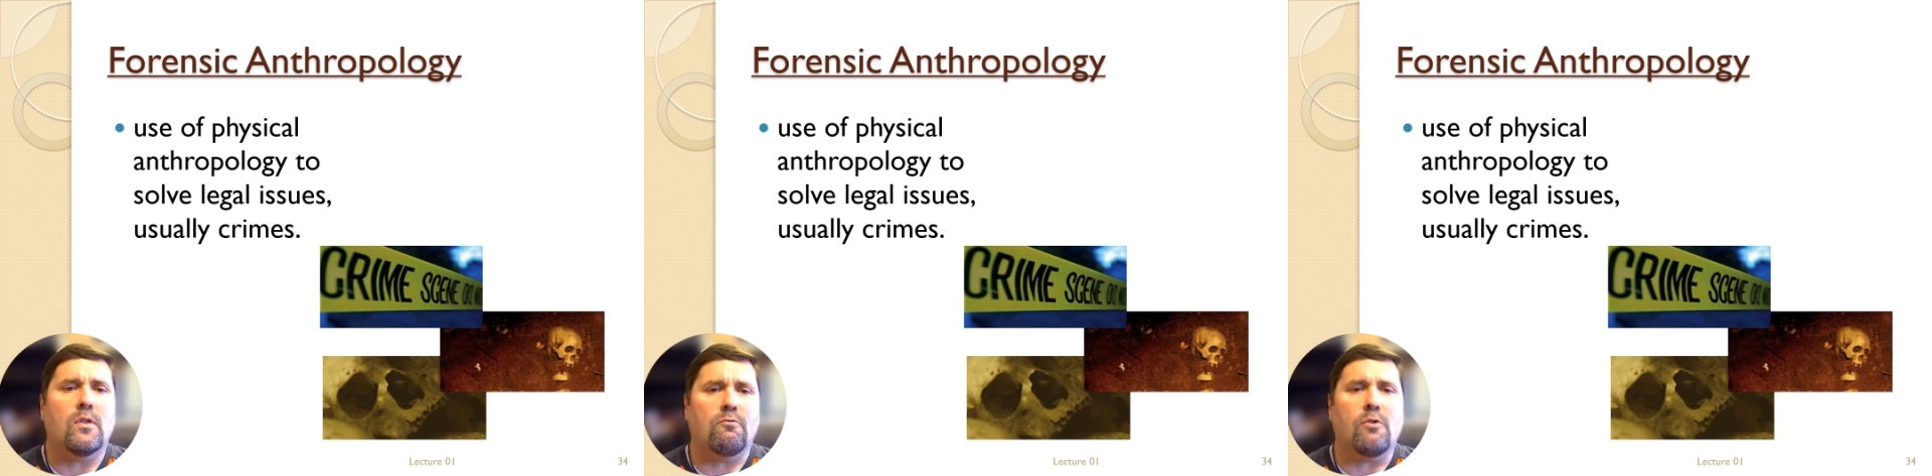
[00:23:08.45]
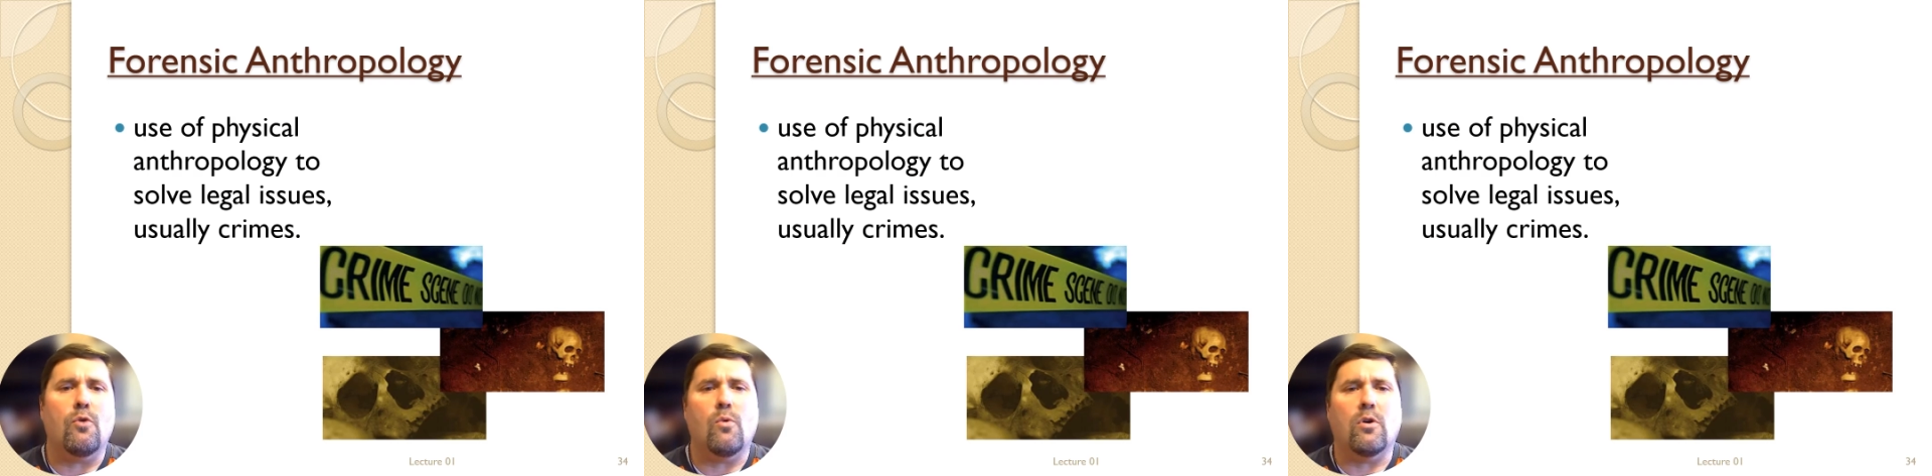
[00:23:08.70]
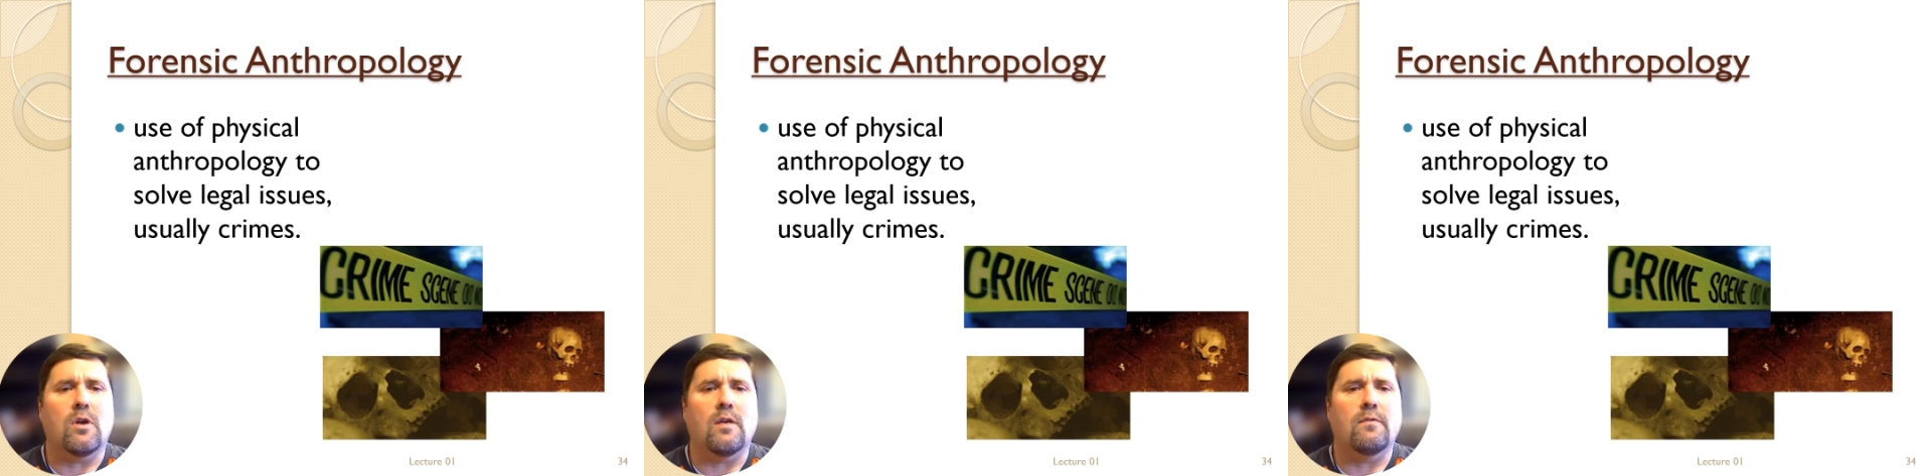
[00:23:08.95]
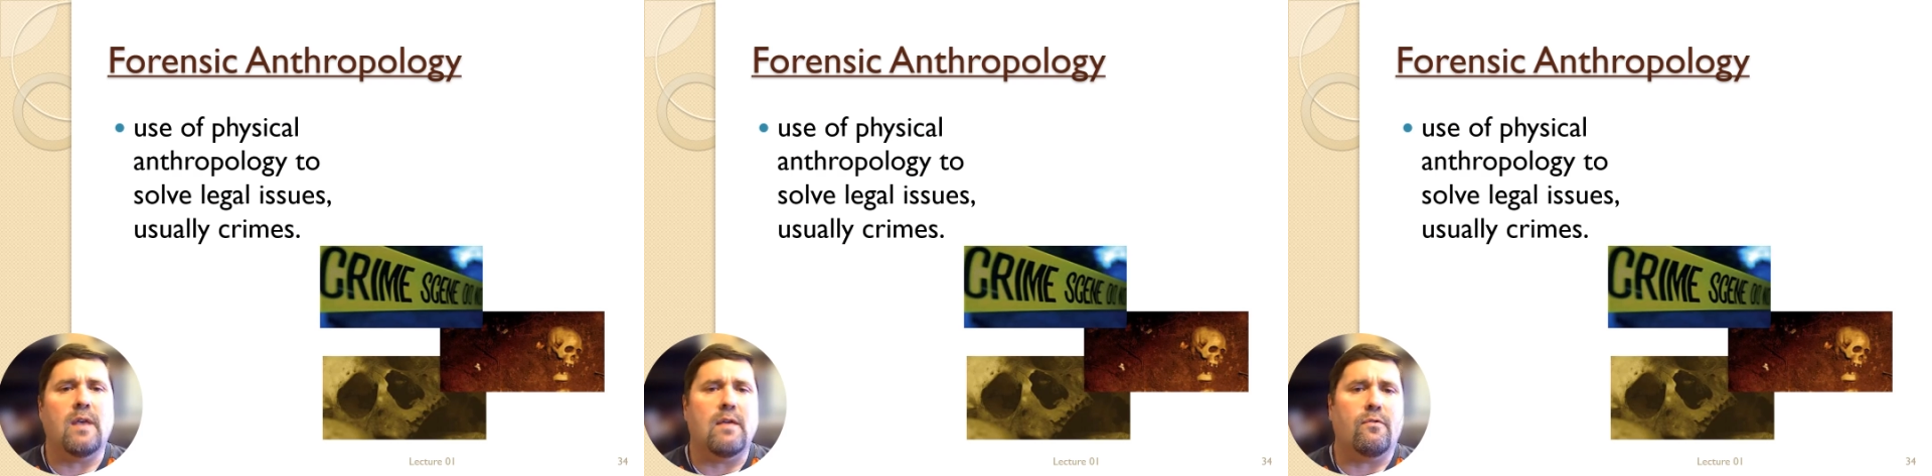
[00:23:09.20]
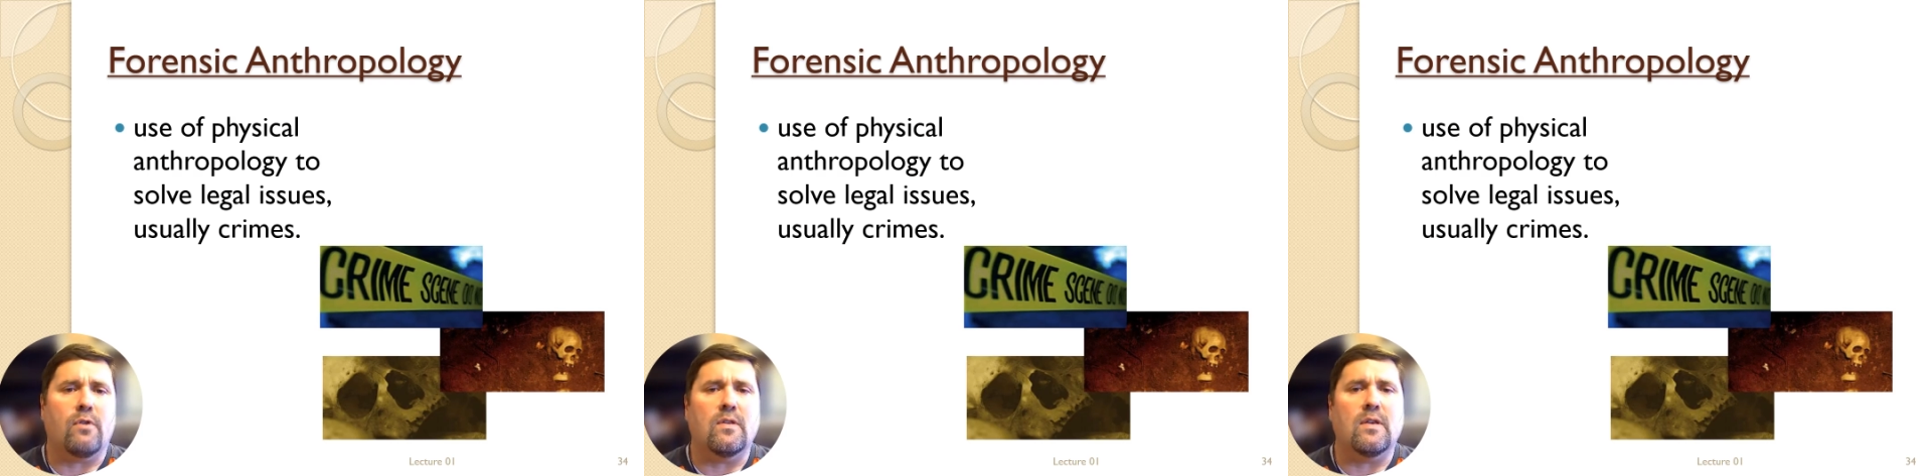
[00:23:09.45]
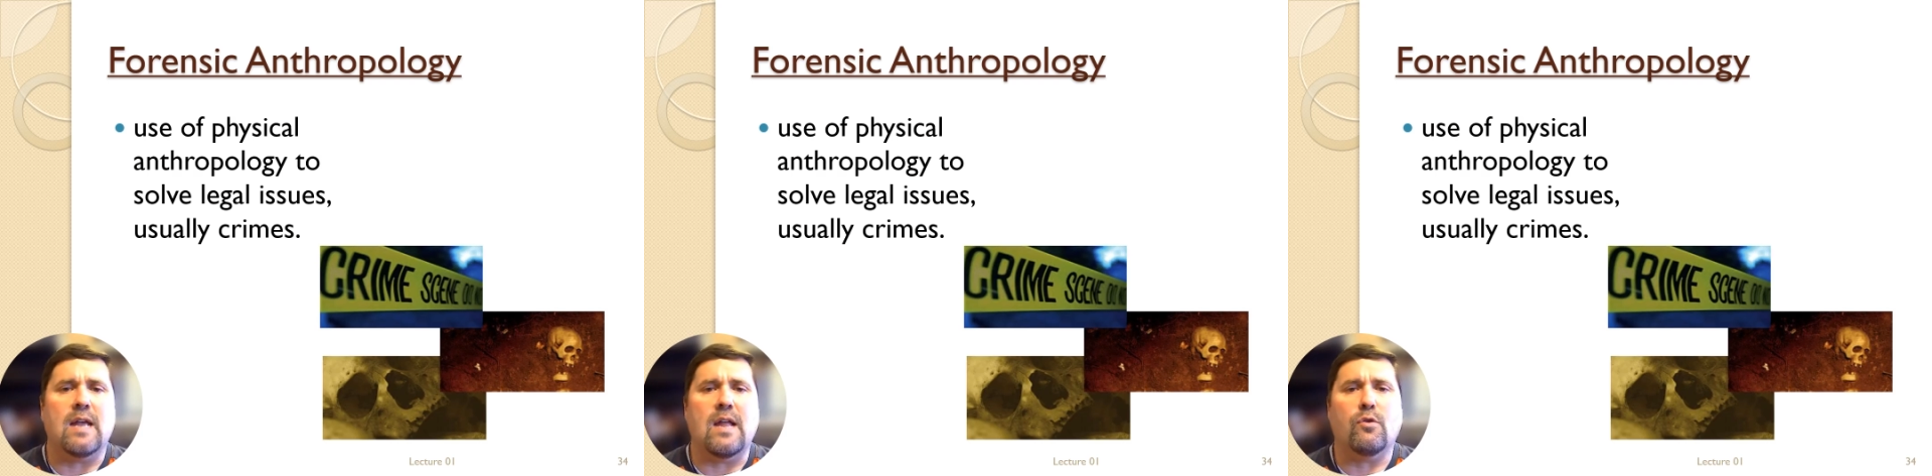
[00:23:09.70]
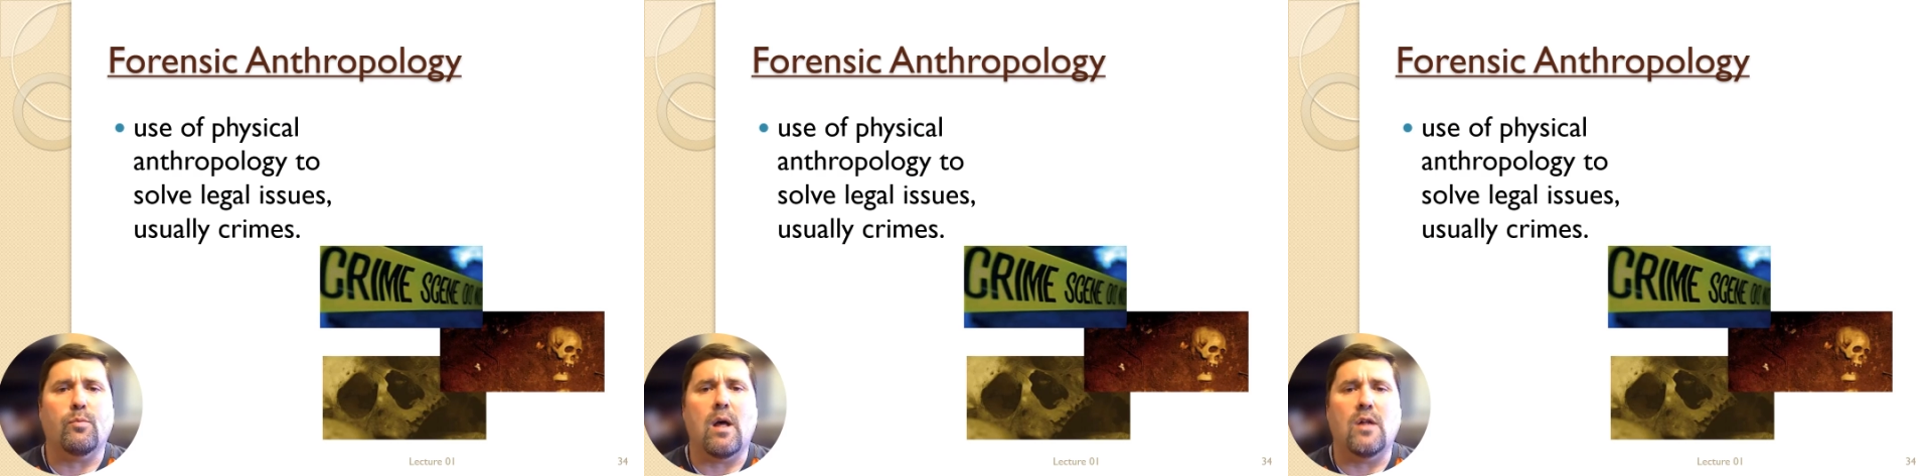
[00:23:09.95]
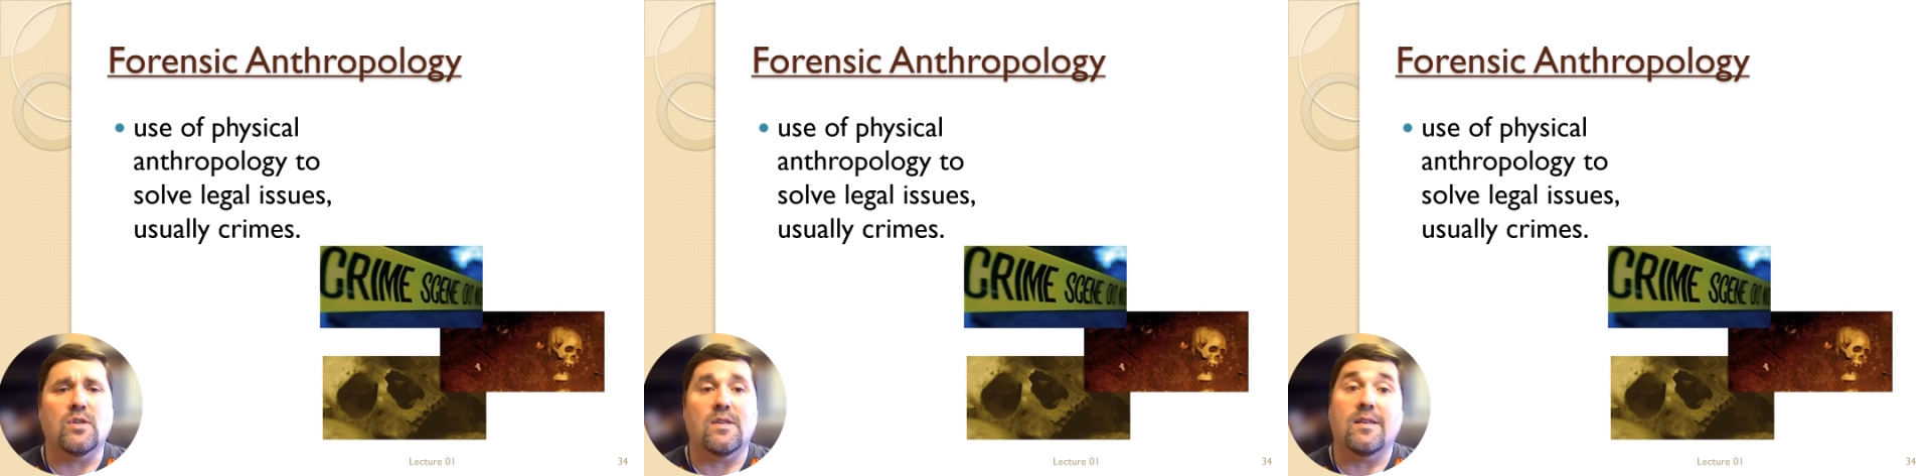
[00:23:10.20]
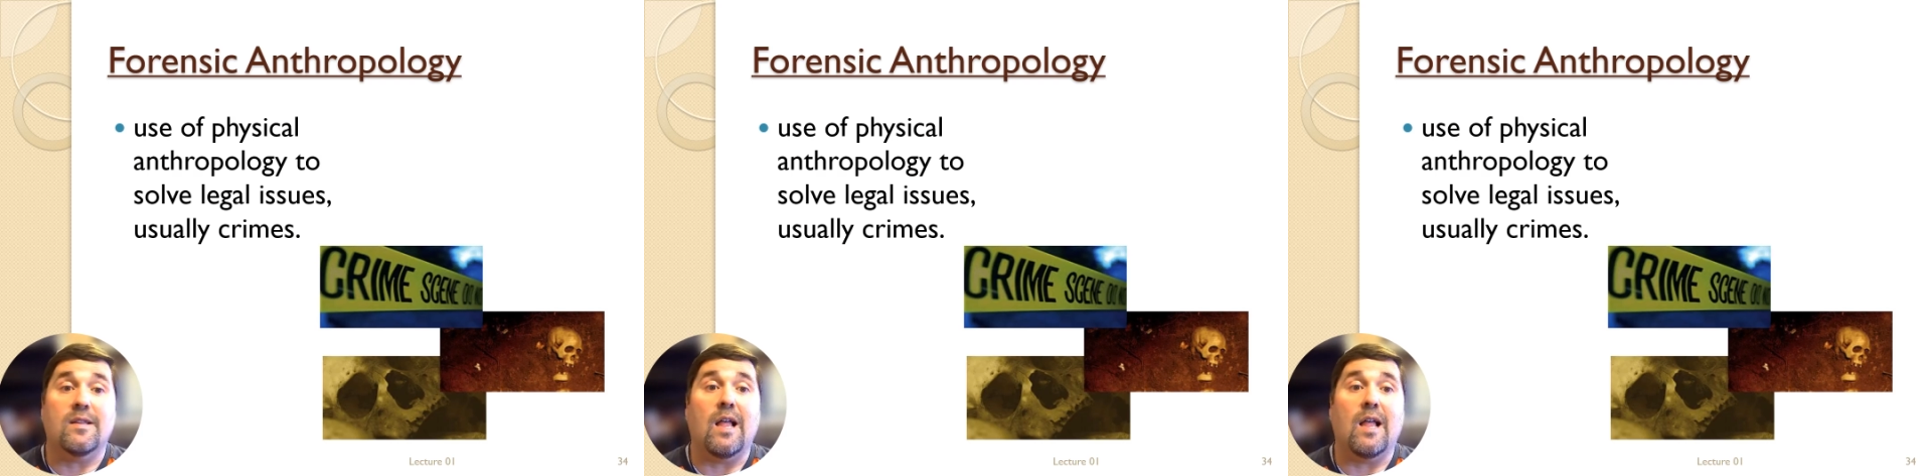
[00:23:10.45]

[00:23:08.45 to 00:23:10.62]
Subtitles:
the real work of a forensic anthropologist is